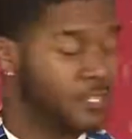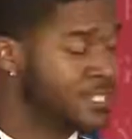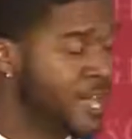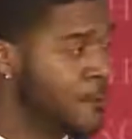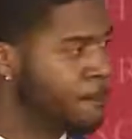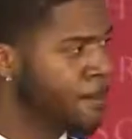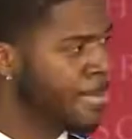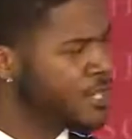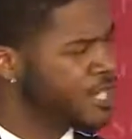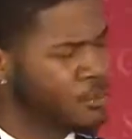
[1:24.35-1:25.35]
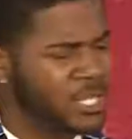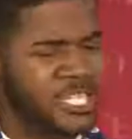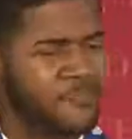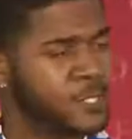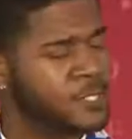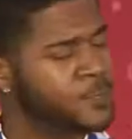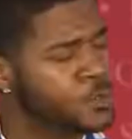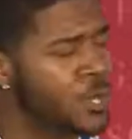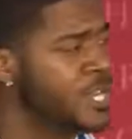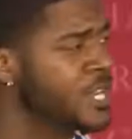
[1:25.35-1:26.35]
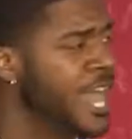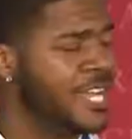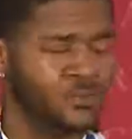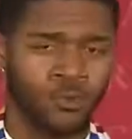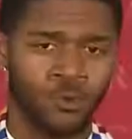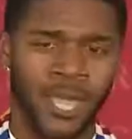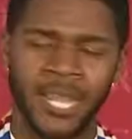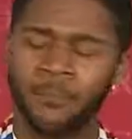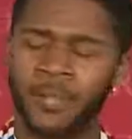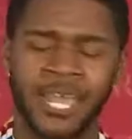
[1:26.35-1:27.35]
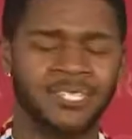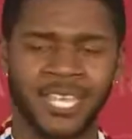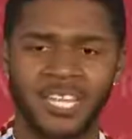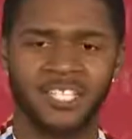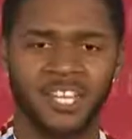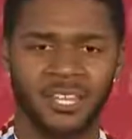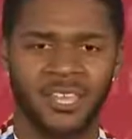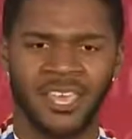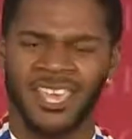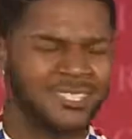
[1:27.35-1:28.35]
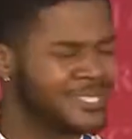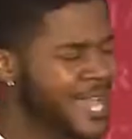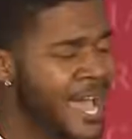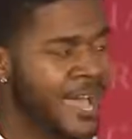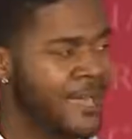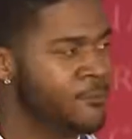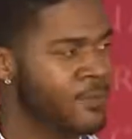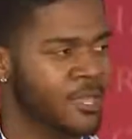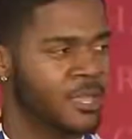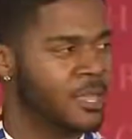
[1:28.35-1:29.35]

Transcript: For some, the only difference between a classroom and a plantation is time.